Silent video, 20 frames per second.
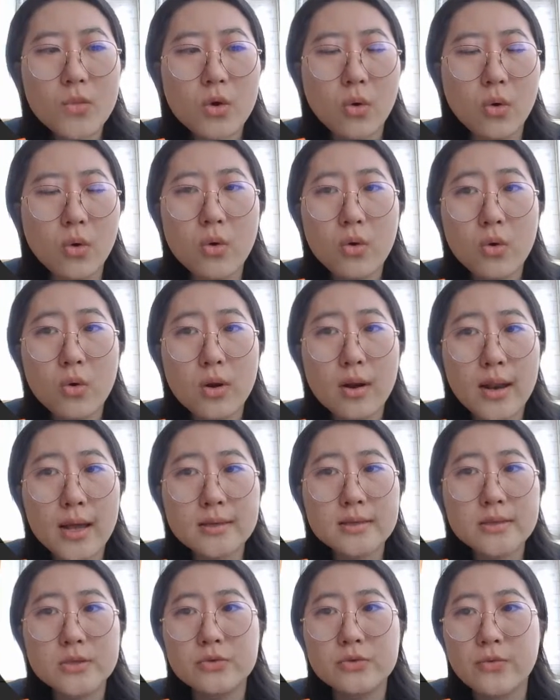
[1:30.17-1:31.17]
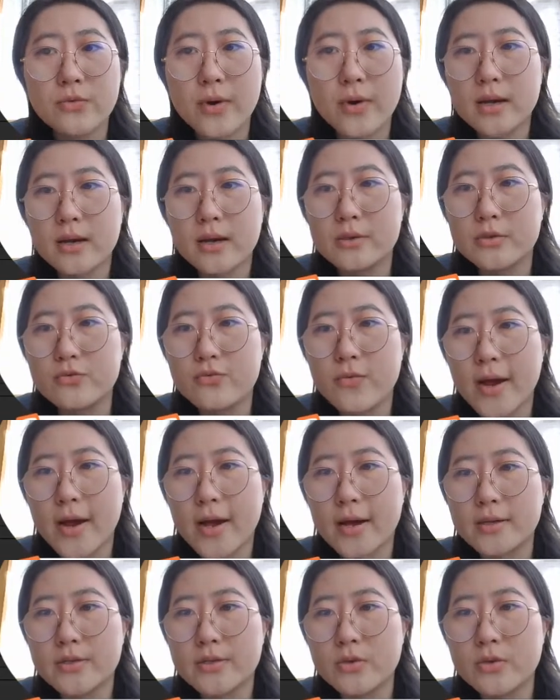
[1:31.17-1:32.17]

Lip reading: or let's directly drags